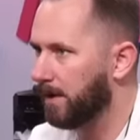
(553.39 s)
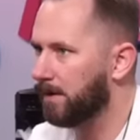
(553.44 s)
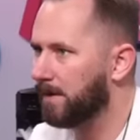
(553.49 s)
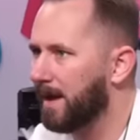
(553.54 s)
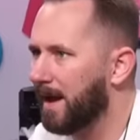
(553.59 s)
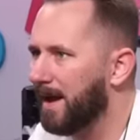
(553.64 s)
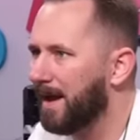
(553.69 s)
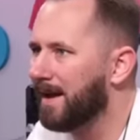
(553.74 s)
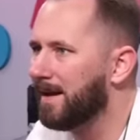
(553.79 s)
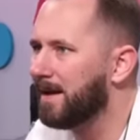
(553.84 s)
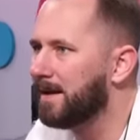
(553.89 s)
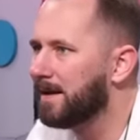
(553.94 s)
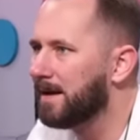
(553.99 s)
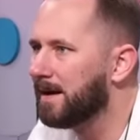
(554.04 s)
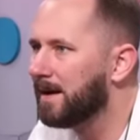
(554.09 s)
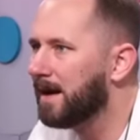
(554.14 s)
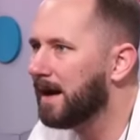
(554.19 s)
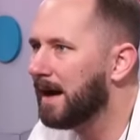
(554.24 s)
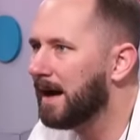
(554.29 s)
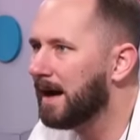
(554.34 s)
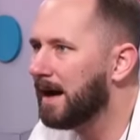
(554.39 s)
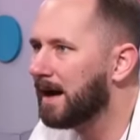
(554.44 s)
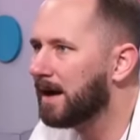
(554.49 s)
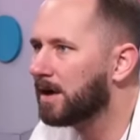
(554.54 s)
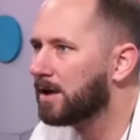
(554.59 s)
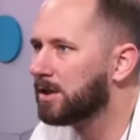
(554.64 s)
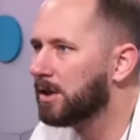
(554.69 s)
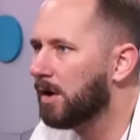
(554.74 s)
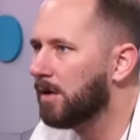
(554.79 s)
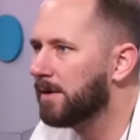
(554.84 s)
okay.
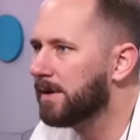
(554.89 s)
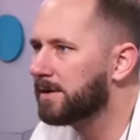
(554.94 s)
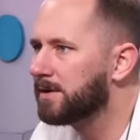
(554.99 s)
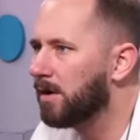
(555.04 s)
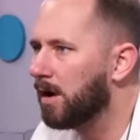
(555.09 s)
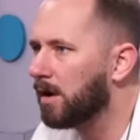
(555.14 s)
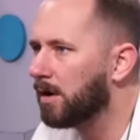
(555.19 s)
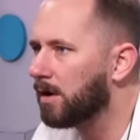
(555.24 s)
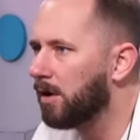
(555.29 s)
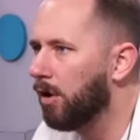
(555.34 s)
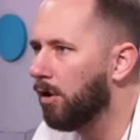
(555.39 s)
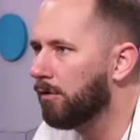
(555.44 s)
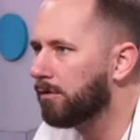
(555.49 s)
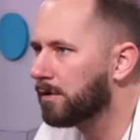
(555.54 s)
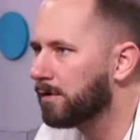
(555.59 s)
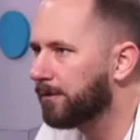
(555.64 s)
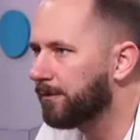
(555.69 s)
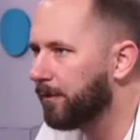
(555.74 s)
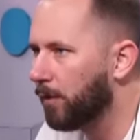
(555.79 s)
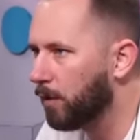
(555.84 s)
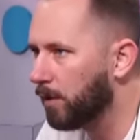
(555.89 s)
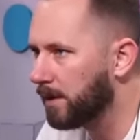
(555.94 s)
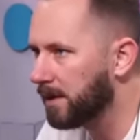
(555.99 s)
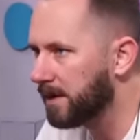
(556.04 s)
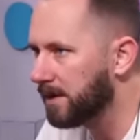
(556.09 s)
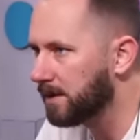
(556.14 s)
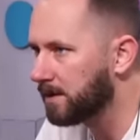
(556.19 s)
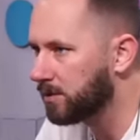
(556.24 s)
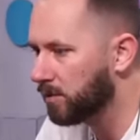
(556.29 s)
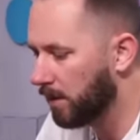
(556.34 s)
Glow in the dark over
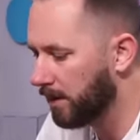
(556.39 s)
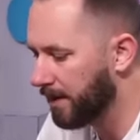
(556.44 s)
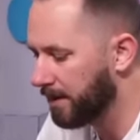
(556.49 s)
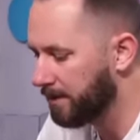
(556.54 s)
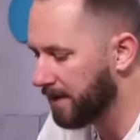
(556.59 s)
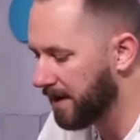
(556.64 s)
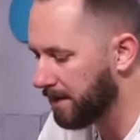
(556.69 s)
40 toilet